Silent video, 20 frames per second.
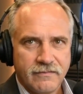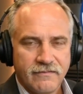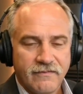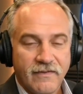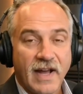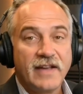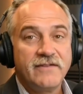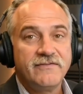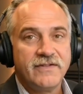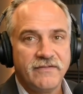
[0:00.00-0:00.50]

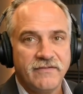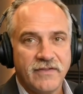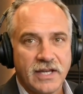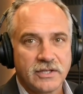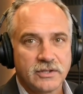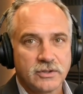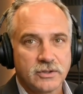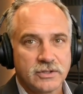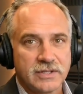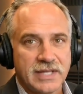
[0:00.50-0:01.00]
5
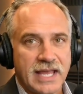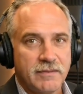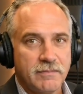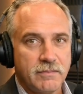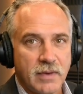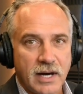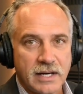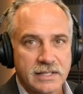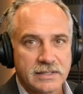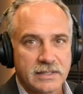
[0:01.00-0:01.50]
defenders gave
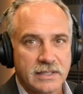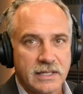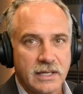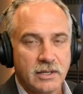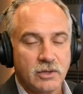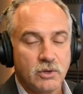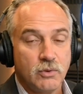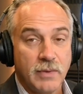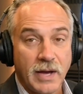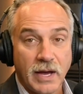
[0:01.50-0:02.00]
Bosnia
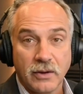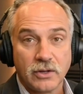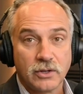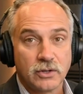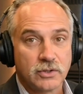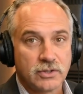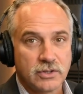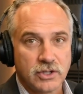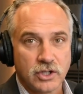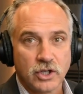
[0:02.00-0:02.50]

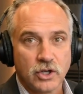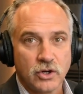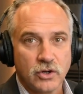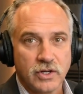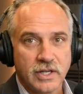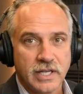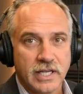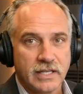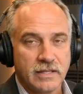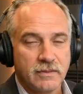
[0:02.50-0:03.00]
numerical
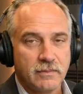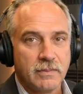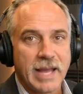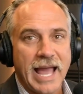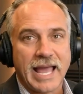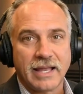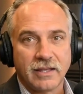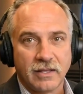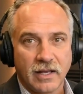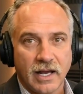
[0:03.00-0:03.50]
security in the
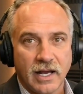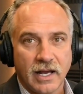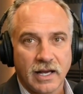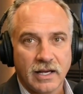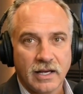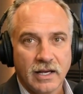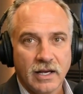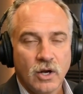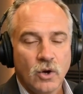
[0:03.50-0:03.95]
back line,